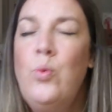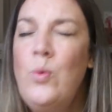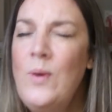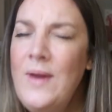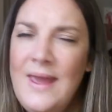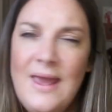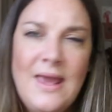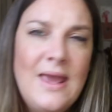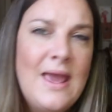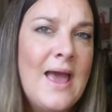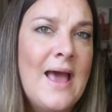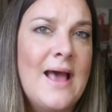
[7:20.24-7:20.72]

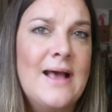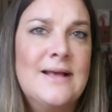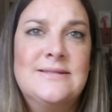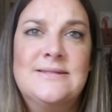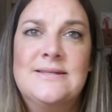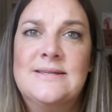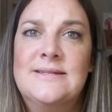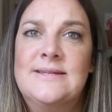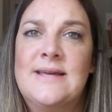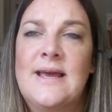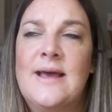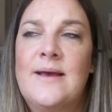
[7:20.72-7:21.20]
weak
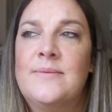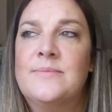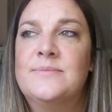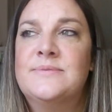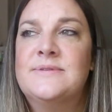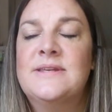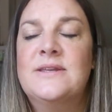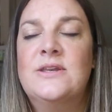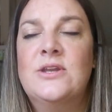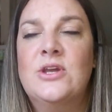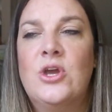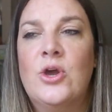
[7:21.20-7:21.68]
ass
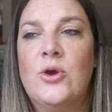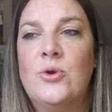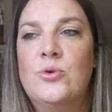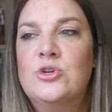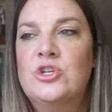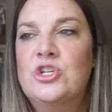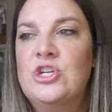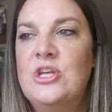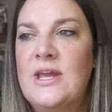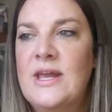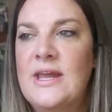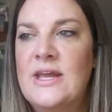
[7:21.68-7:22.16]
attempts at
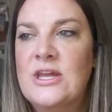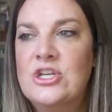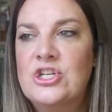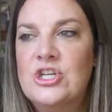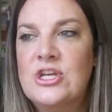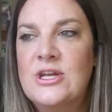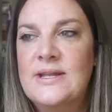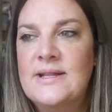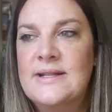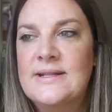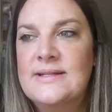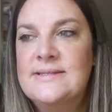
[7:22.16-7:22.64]

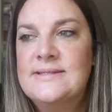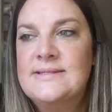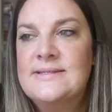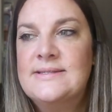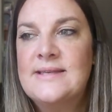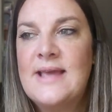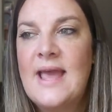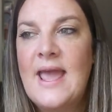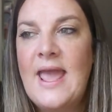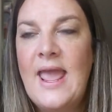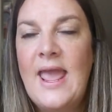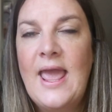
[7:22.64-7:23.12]
negotiations,
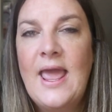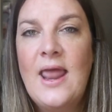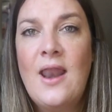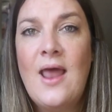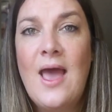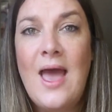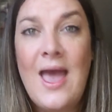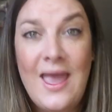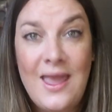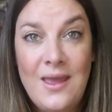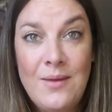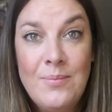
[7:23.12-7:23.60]

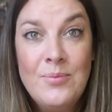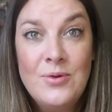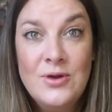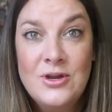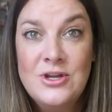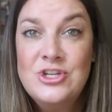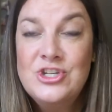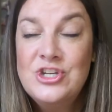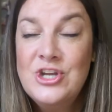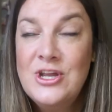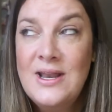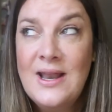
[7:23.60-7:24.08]
and I
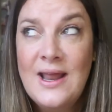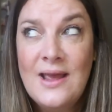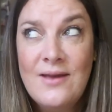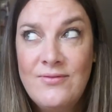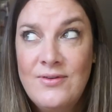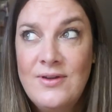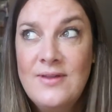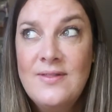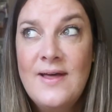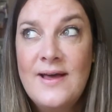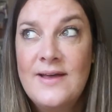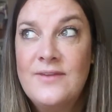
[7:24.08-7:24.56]
appreciate
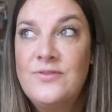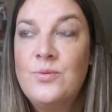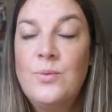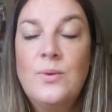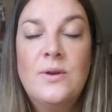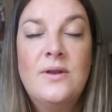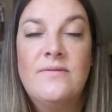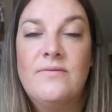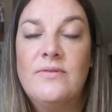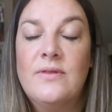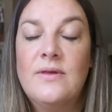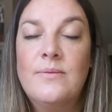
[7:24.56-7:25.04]
every last
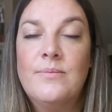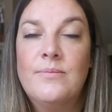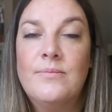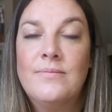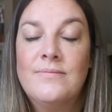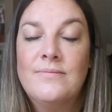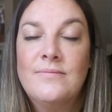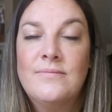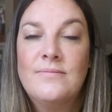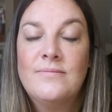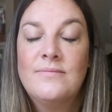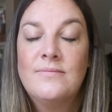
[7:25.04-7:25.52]
one of them,
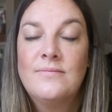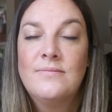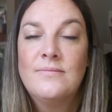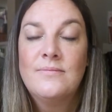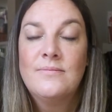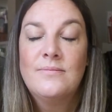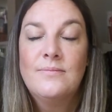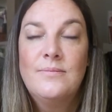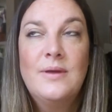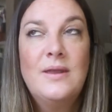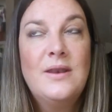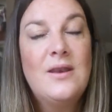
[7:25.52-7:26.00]

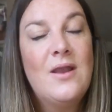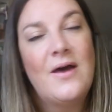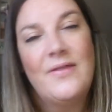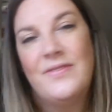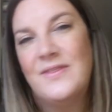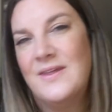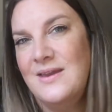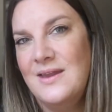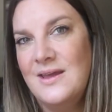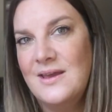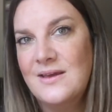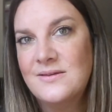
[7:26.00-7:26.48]
but
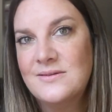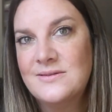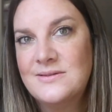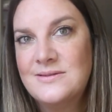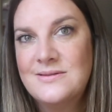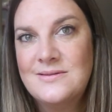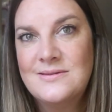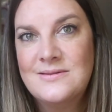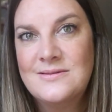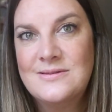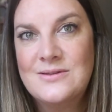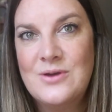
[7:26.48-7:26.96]
not the dicks
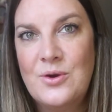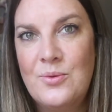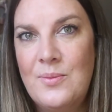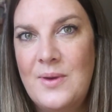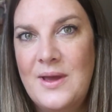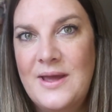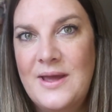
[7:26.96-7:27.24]
so